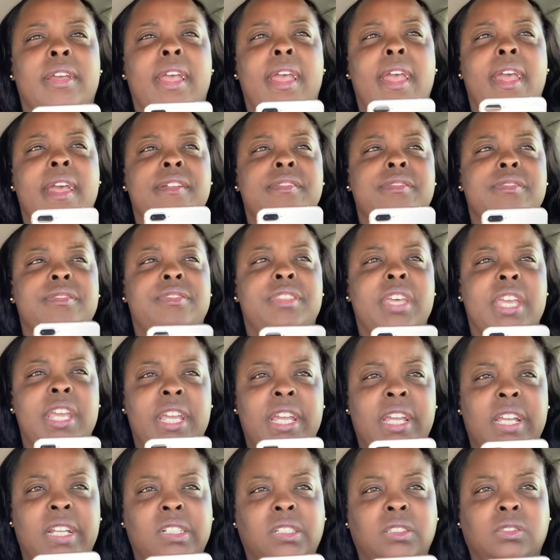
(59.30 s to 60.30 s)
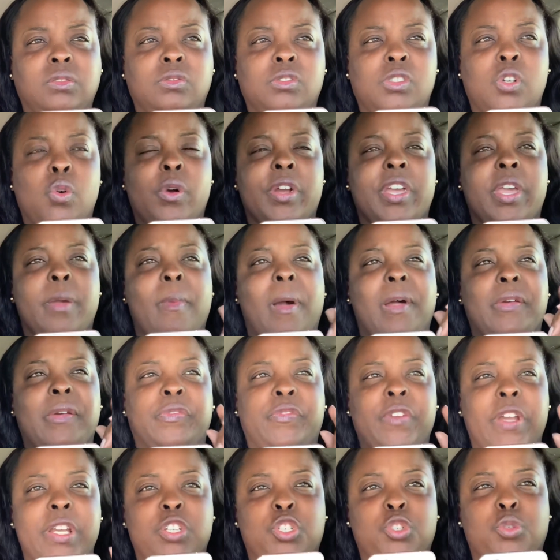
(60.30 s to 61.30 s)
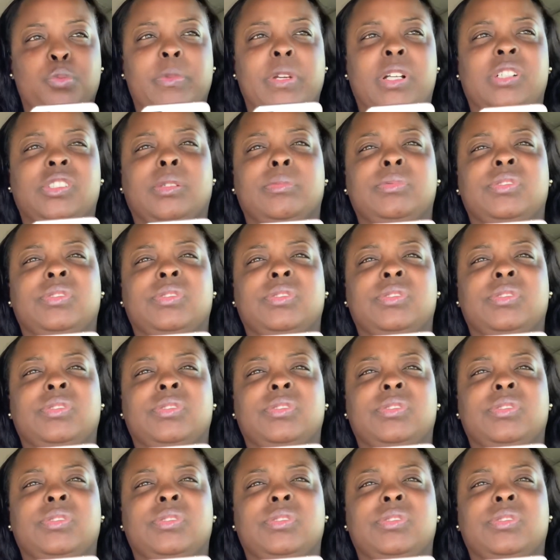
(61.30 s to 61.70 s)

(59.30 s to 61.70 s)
And then go and get my facial because